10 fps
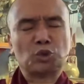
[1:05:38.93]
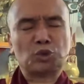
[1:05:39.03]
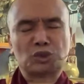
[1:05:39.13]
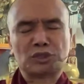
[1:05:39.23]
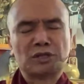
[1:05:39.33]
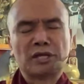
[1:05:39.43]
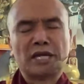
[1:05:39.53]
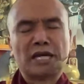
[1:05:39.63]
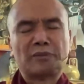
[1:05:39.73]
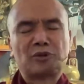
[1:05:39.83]
whose
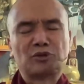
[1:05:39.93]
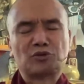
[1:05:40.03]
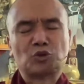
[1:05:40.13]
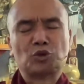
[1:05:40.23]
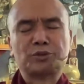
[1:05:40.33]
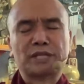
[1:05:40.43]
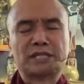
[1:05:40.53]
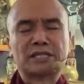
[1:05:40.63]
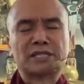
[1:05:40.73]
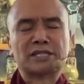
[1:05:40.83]
apprehension of
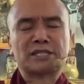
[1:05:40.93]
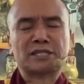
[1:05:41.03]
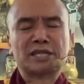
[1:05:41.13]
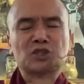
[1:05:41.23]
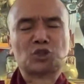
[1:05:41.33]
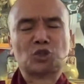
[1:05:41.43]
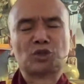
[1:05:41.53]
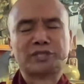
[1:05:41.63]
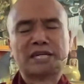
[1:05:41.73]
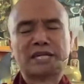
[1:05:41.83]
object does
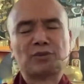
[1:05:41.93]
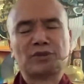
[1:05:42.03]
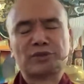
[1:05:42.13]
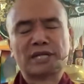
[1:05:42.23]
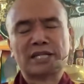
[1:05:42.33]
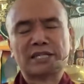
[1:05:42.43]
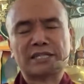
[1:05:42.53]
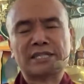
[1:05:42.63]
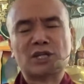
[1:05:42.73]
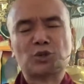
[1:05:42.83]
not tally with
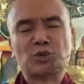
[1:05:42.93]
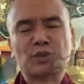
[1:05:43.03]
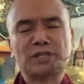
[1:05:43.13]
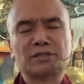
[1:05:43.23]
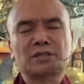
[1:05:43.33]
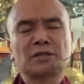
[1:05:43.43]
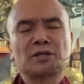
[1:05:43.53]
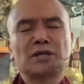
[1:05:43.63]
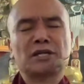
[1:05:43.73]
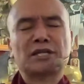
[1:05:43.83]
reality. In other words,
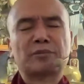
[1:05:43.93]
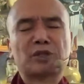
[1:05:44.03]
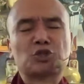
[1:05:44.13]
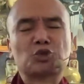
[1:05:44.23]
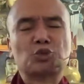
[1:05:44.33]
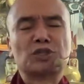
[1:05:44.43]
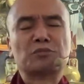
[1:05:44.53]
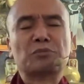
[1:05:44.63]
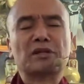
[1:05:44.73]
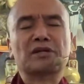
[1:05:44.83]
the person
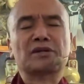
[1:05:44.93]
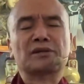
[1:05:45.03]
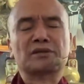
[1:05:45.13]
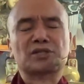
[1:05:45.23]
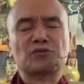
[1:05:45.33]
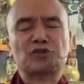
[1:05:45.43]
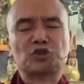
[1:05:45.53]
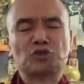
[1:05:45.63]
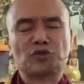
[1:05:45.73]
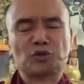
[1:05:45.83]
which blurs the
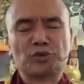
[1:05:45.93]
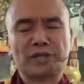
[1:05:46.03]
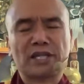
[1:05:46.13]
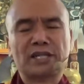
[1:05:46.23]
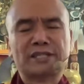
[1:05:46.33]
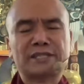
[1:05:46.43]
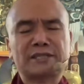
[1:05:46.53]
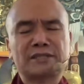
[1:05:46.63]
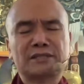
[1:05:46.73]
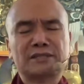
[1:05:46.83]
vision of your reality.